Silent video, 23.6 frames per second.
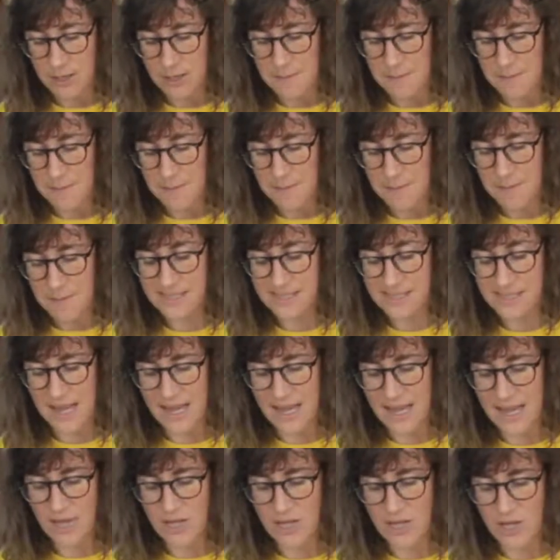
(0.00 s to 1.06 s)

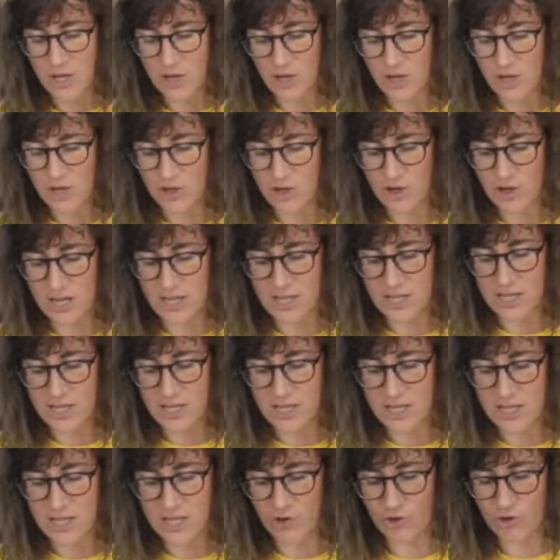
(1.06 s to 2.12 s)
messy, you can
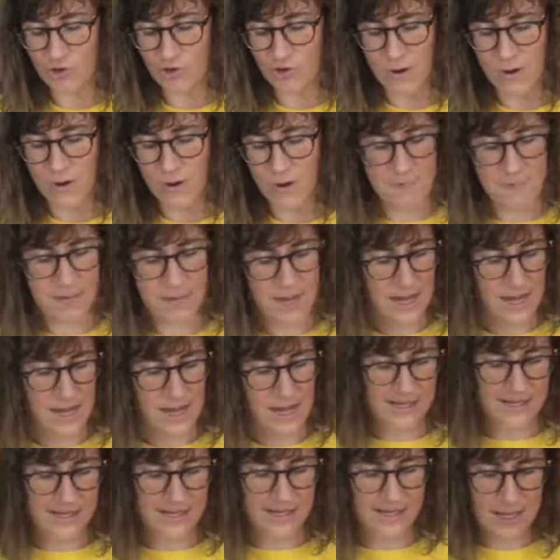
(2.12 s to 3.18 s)
just trim
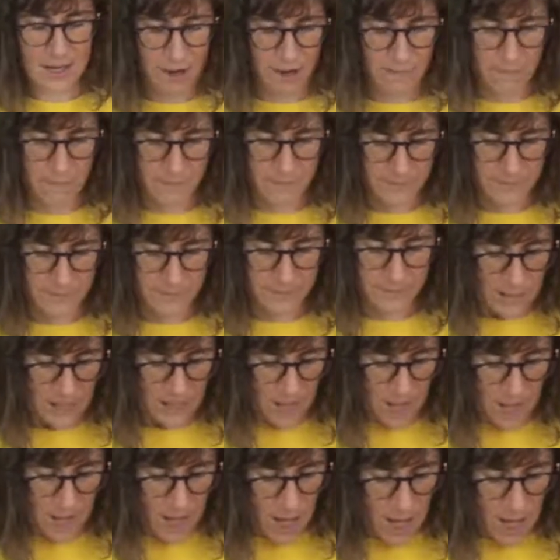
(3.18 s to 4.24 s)
it
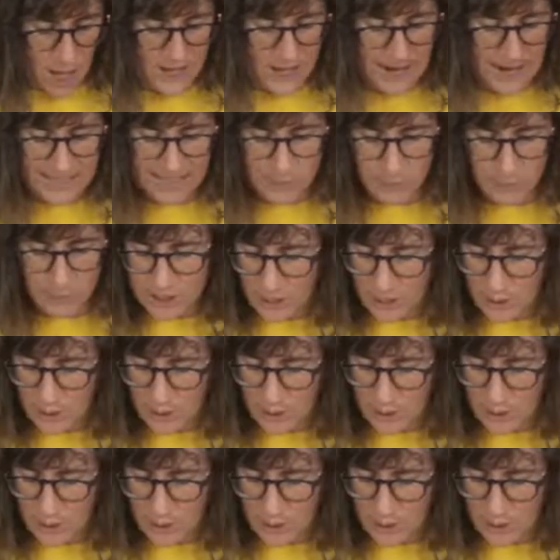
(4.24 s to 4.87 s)
up. Okay, so we'll do